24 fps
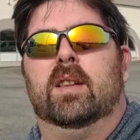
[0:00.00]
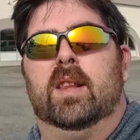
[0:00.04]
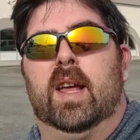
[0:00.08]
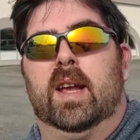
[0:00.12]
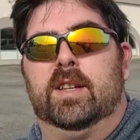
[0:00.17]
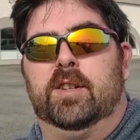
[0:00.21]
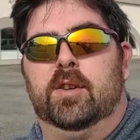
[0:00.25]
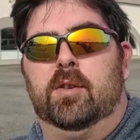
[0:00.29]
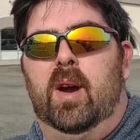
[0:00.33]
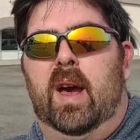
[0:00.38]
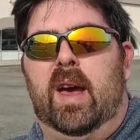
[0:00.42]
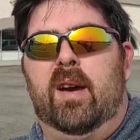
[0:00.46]

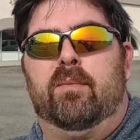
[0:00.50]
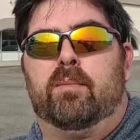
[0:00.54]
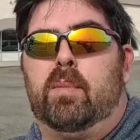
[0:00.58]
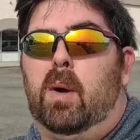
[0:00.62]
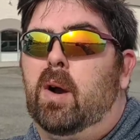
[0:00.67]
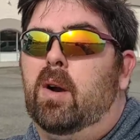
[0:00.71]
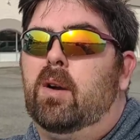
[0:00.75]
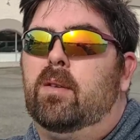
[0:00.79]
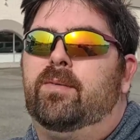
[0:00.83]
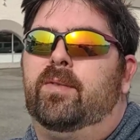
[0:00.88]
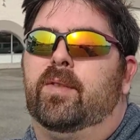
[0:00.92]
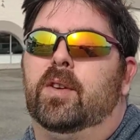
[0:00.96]
They do have
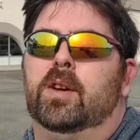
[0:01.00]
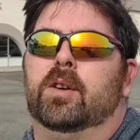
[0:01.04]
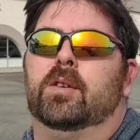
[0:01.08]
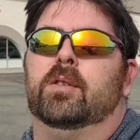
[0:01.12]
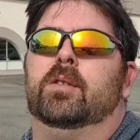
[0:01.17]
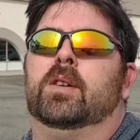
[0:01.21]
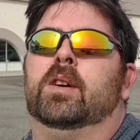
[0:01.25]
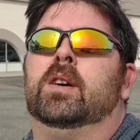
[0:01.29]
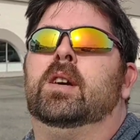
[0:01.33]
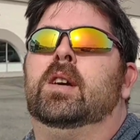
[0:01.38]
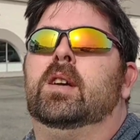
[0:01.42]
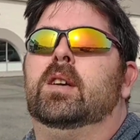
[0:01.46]
bird
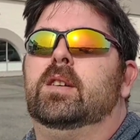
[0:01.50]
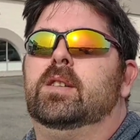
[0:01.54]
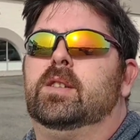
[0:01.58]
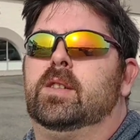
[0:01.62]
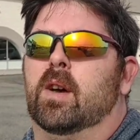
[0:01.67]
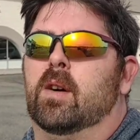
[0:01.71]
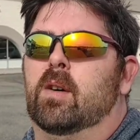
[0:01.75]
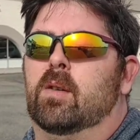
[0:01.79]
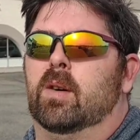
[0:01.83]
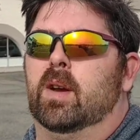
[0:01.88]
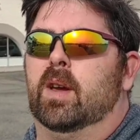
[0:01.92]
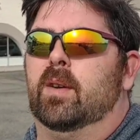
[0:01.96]
food,
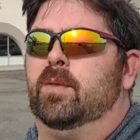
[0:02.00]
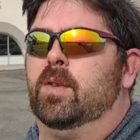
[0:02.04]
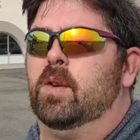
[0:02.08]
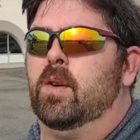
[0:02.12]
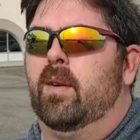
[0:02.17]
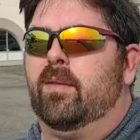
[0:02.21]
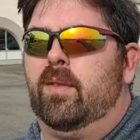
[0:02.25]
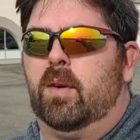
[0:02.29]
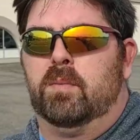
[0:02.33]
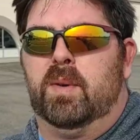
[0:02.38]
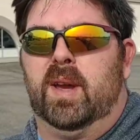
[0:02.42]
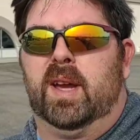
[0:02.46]
so if you
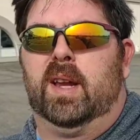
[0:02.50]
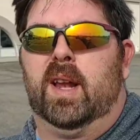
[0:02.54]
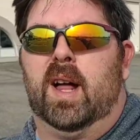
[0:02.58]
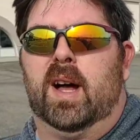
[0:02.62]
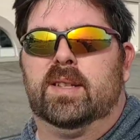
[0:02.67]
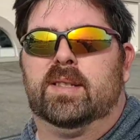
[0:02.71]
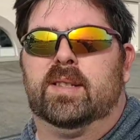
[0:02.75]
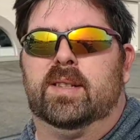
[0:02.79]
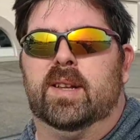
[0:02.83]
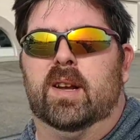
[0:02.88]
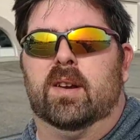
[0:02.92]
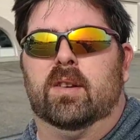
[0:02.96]
have a Big
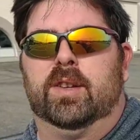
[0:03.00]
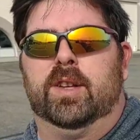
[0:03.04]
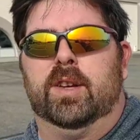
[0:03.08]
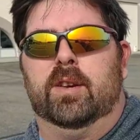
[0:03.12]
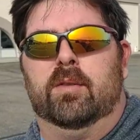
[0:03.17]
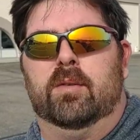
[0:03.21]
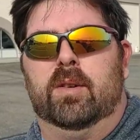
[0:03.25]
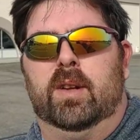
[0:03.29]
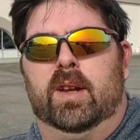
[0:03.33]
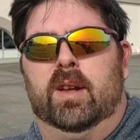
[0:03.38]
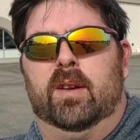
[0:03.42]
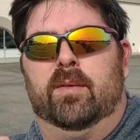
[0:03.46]
Lots near
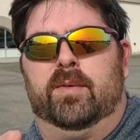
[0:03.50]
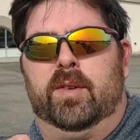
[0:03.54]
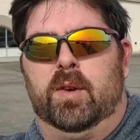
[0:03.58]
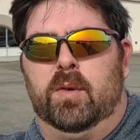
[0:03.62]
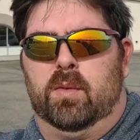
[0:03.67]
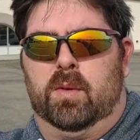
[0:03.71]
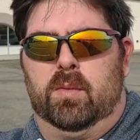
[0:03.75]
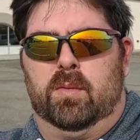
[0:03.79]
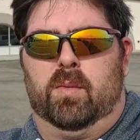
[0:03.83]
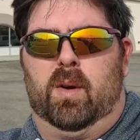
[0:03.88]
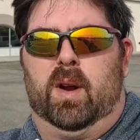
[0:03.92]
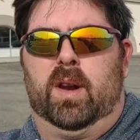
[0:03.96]
you, and if you
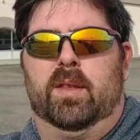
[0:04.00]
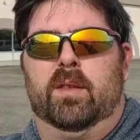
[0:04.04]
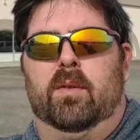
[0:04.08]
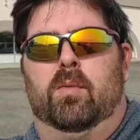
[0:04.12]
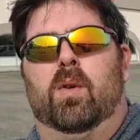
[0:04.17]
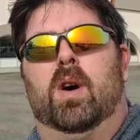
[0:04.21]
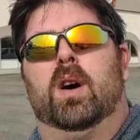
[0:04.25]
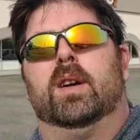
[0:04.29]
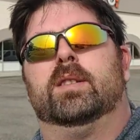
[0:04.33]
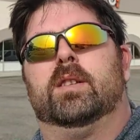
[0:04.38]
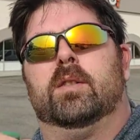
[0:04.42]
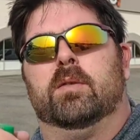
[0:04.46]
were one of the
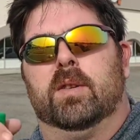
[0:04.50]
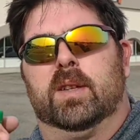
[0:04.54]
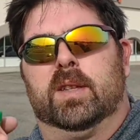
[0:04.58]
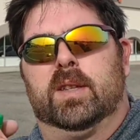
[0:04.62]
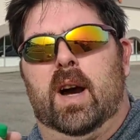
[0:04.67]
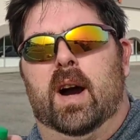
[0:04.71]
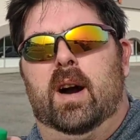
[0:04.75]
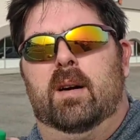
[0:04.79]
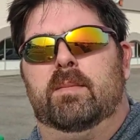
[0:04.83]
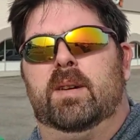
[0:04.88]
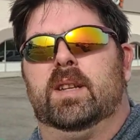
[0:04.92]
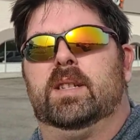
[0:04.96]
ones who had
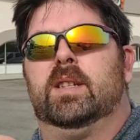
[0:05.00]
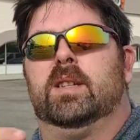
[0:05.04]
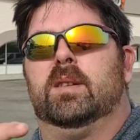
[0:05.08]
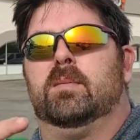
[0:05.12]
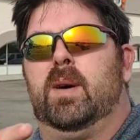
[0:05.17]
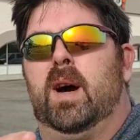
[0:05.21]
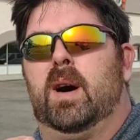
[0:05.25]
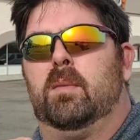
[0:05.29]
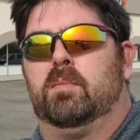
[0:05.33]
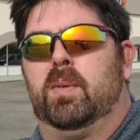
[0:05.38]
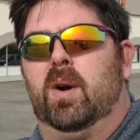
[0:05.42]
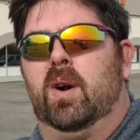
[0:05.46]
commented
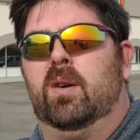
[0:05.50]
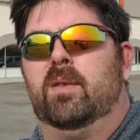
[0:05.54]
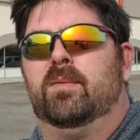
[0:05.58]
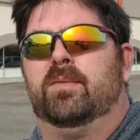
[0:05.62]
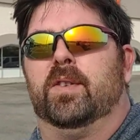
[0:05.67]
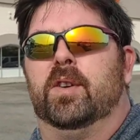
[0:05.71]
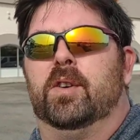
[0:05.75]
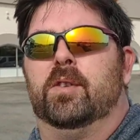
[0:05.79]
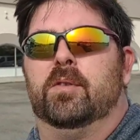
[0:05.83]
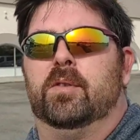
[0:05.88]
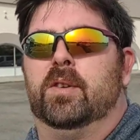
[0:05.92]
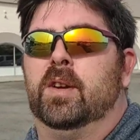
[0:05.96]
about bird
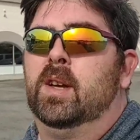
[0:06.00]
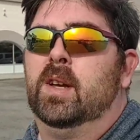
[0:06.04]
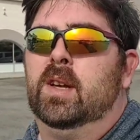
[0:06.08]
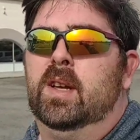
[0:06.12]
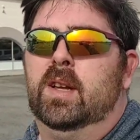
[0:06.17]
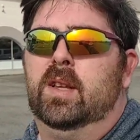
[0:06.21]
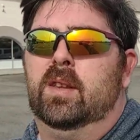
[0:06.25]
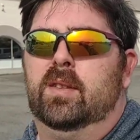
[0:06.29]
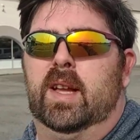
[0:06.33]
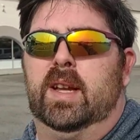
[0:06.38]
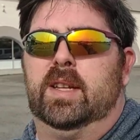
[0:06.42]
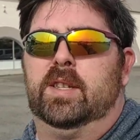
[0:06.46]
food,
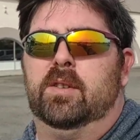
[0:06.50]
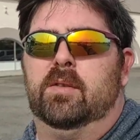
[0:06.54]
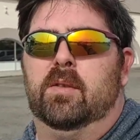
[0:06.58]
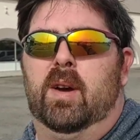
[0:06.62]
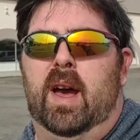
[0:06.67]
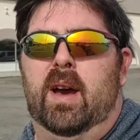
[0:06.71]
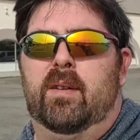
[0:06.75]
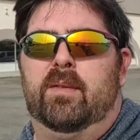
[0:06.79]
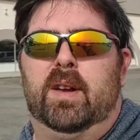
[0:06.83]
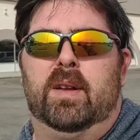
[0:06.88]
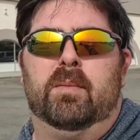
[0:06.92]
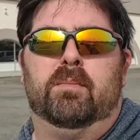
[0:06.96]
they do
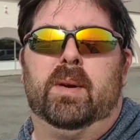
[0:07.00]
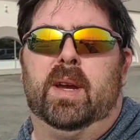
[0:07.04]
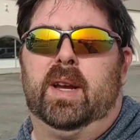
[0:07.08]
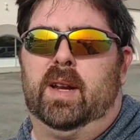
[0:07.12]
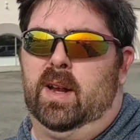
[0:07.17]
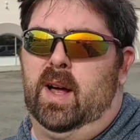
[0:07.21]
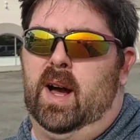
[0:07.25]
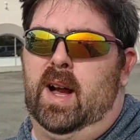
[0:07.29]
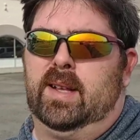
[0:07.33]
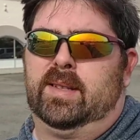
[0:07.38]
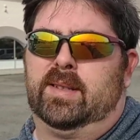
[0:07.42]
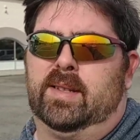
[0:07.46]
have it at Big
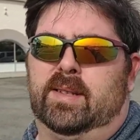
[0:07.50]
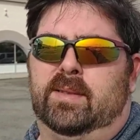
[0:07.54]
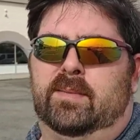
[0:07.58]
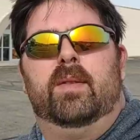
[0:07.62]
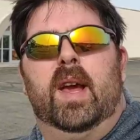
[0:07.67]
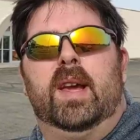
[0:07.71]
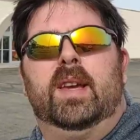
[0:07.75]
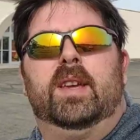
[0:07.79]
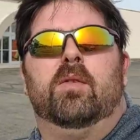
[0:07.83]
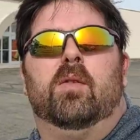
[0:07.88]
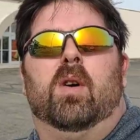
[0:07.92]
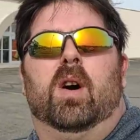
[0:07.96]
Lots.
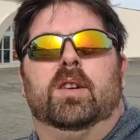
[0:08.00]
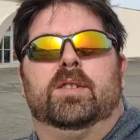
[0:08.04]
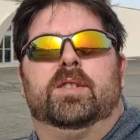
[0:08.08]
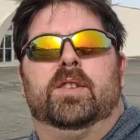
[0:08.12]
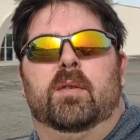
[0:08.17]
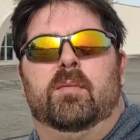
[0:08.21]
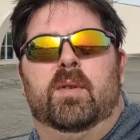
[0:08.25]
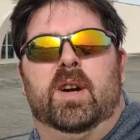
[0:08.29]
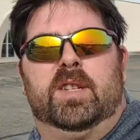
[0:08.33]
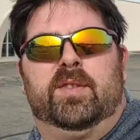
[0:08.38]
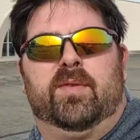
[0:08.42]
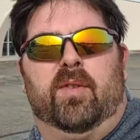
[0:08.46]
Thank you all
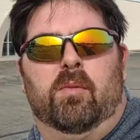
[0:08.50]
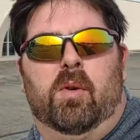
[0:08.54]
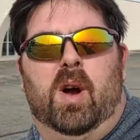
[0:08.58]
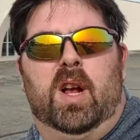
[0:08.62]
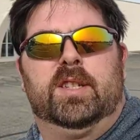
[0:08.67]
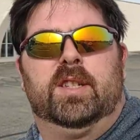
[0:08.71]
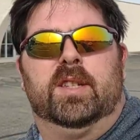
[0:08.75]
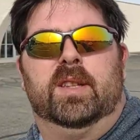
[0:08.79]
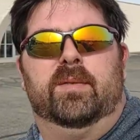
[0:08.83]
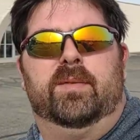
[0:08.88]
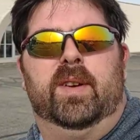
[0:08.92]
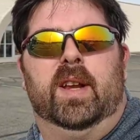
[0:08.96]
so much for
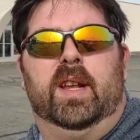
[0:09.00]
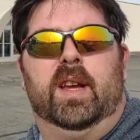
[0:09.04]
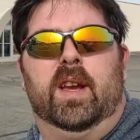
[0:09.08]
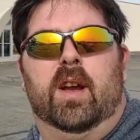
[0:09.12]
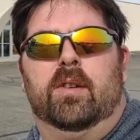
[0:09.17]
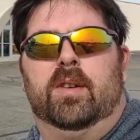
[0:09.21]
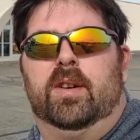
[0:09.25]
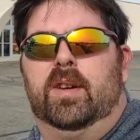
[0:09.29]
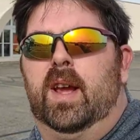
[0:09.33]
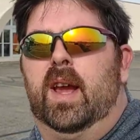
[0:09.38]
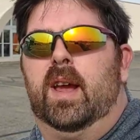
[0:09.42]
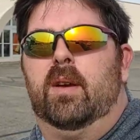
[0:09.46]
watching the
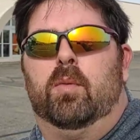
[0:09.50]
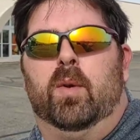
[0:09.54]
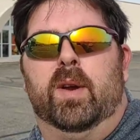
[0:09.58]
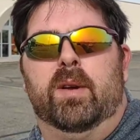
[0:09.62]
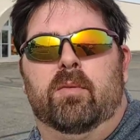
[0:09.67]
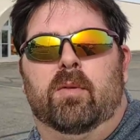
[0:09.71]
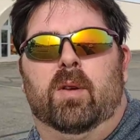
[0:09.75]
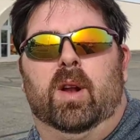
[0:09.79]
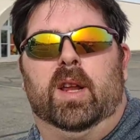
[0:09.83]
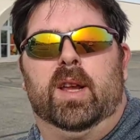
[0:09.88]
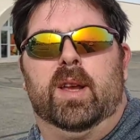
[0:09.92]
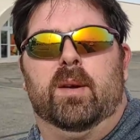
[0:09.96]
video today. We
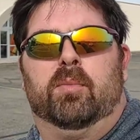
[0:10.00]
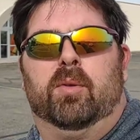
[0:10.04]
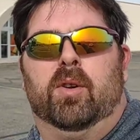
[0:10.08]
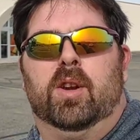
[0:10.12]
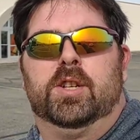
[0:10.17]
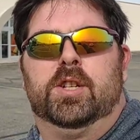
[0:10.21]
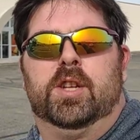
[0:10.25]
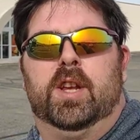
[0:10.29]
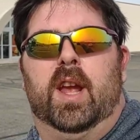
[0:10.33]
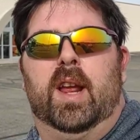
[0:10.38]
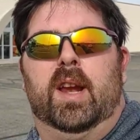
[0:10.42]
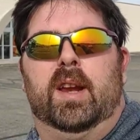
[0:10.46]
really
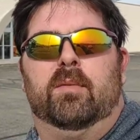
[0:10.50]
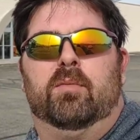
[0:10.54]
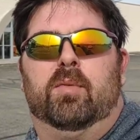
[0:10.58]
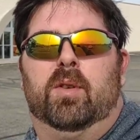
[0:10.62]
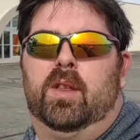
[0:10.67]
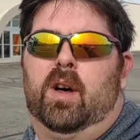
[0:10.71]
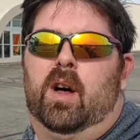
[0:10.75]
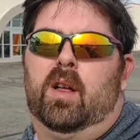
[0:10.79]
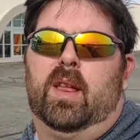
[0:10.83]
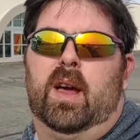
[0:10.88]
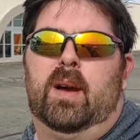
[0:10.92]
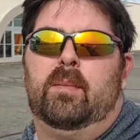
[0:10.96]
appreciate it.
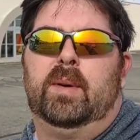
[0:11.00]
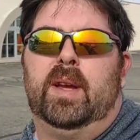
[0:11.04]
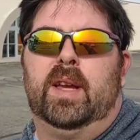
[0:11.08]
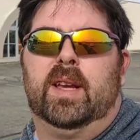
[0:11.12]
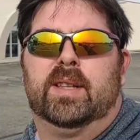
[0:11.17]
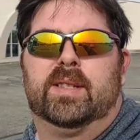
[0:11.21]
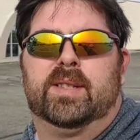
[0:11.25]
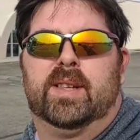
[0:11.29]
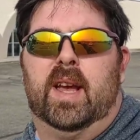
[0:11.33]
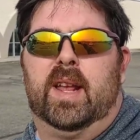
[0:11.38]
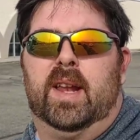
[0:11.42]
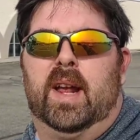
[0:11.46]
With all that
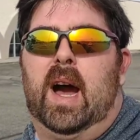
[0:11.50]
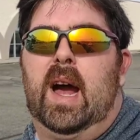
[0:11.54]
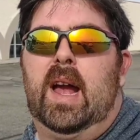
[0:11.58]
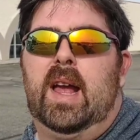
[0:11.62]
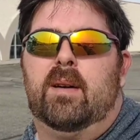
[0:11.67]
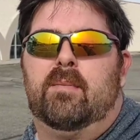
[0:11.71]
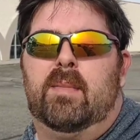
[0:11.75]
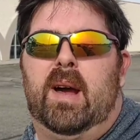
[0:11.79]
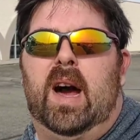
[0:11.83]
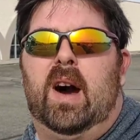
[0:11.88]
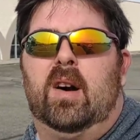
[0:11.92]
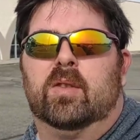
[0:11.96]
being said, I
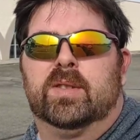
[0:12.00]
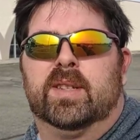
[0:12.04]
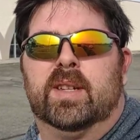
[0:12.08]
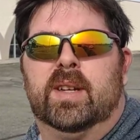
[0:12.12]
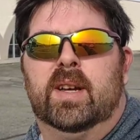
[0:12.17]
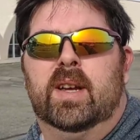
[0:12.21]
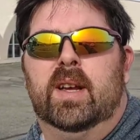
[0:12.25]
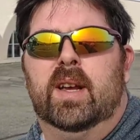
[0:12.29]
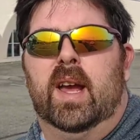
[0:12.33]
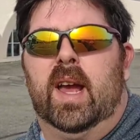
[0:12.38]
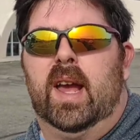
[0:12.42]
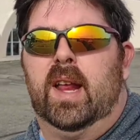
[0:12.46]
am out,
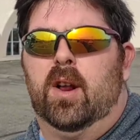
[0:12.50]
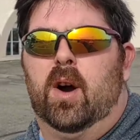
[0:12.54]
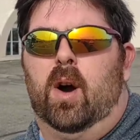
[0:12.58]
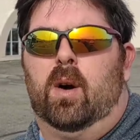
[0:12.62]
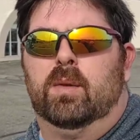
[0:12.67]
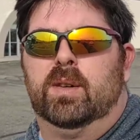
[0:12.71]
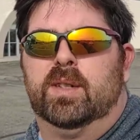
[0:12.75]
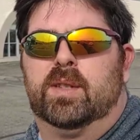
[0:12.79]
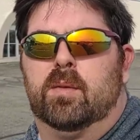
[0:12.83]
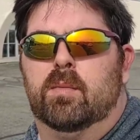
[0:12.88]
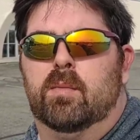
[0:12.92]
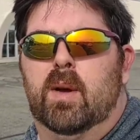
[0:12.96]
and
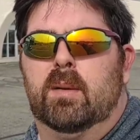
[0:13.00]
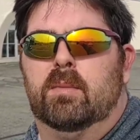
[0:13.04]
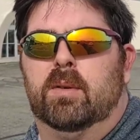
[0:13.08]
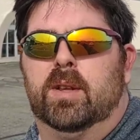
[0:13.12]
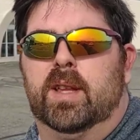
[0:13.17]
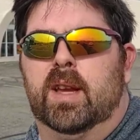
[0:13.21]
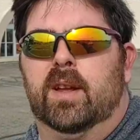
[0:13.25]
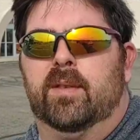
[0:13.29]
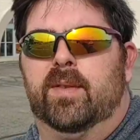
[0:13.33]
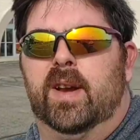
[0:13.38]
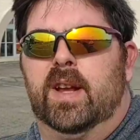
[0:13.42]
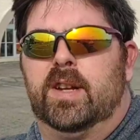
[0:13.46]
always remember,
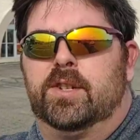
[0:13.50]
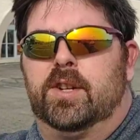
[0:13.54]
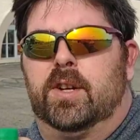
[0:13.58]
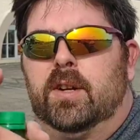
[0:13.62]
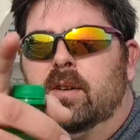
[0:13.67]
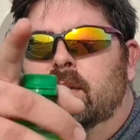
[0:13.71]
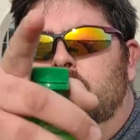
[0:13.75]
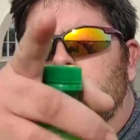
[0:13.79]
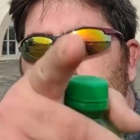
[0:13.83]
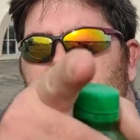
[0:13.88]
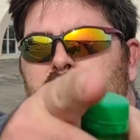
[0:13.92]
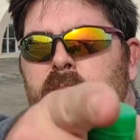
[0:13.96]
the
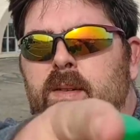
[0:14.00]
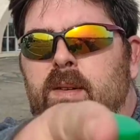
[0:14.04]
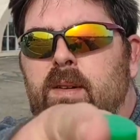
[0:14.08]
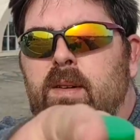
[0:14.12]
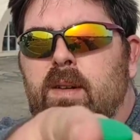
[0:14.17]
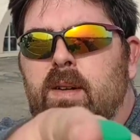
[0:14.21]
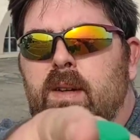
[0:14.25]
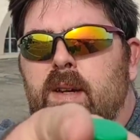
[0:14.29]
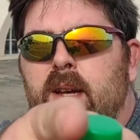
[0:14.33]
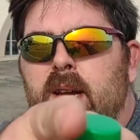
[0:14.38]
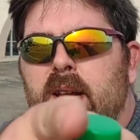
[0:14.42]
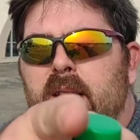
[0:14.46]
adventure
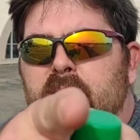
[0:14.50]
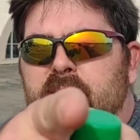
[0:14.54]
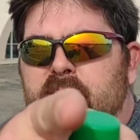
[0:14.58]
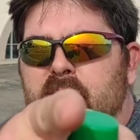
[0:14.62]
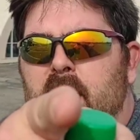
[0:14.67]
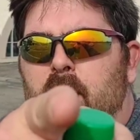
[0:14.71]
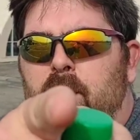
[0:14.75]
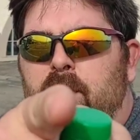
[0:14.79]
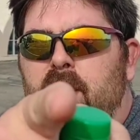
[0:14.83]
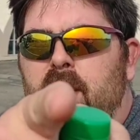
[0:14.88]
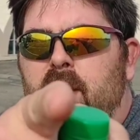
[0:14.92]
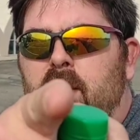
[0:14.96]
is
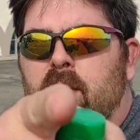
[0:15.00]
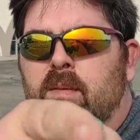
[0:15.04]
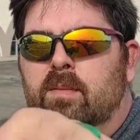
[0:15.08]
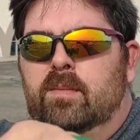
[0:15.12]
out